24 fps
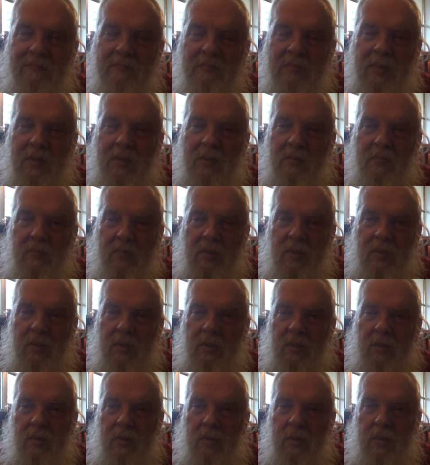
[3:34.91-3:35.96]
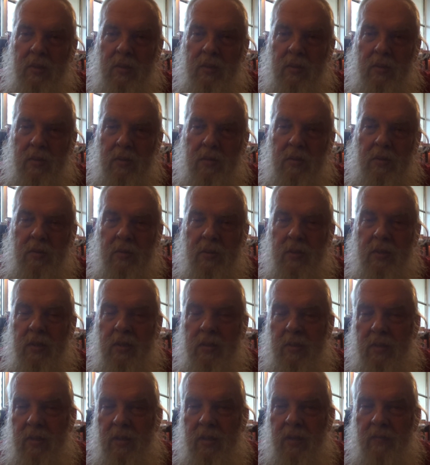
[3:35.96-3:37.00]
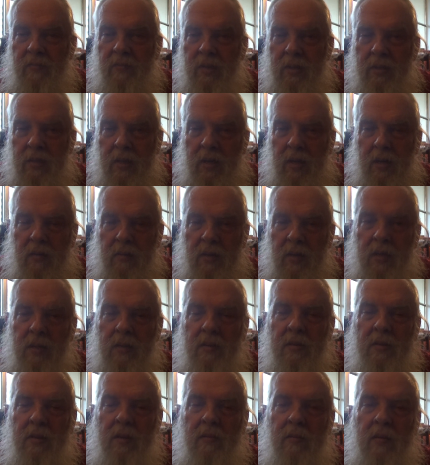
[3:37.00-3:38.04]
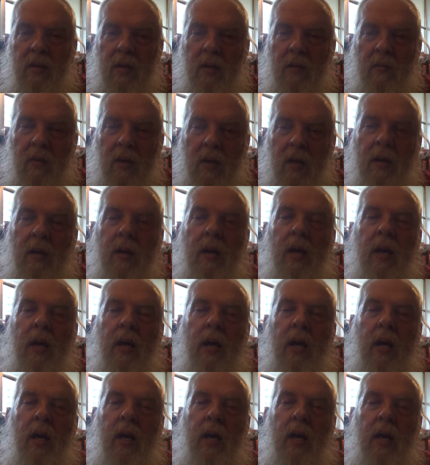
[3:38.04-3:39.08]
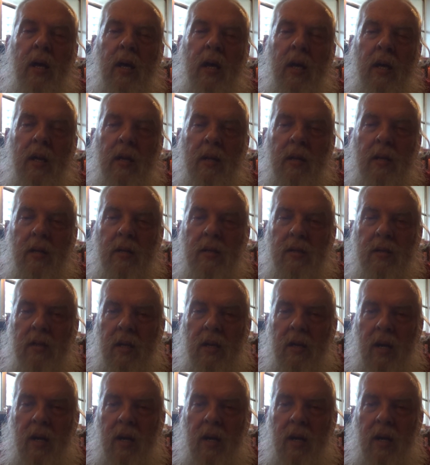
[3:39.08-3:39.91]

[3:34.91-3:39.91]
you know, puts the toys under the tree and stuff like that, right? So anyway, it leads to